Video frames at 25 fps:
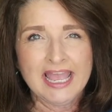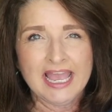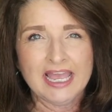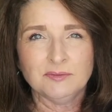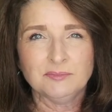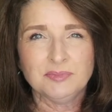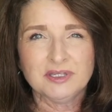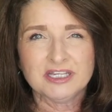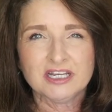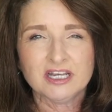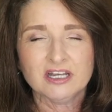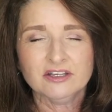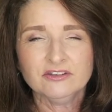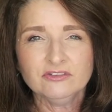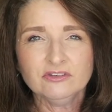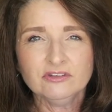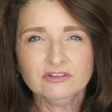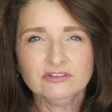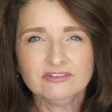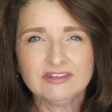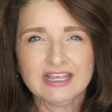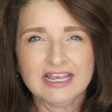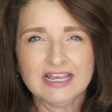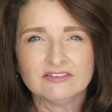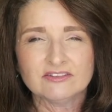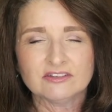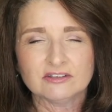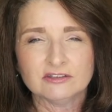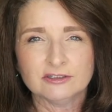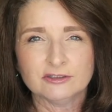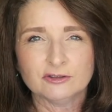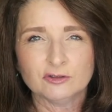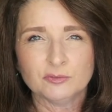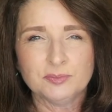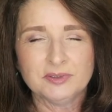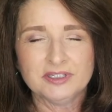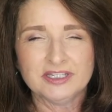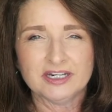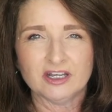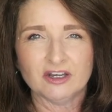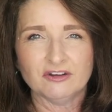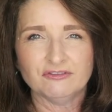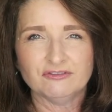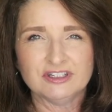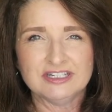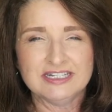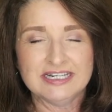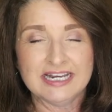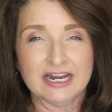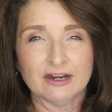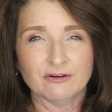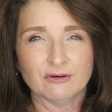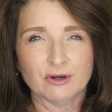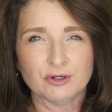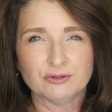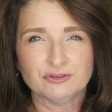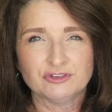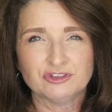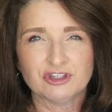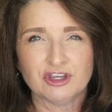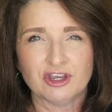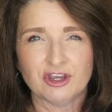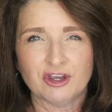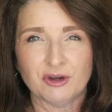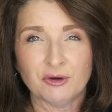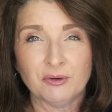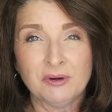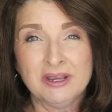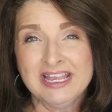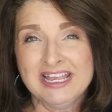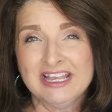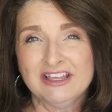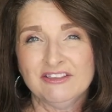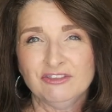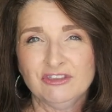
And because this has a little bit of a narrow toe,